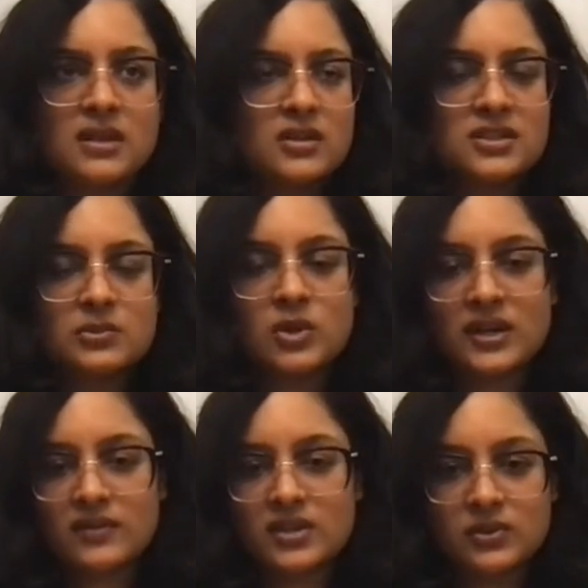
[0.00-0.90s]
So
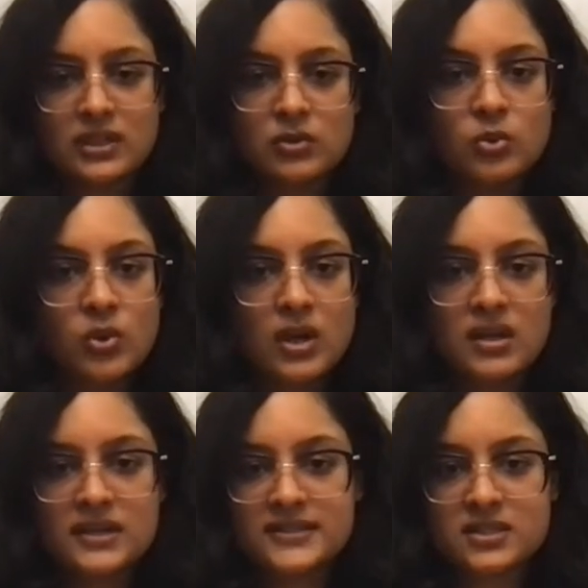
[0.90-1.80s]
whatever, you can Google
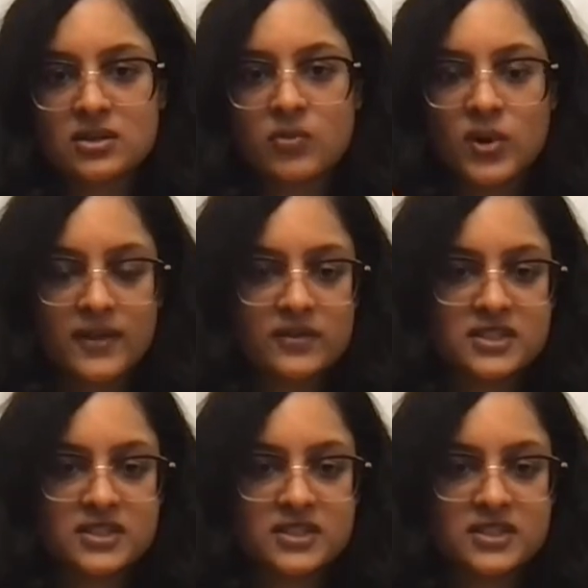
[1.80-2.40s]
a list of whatever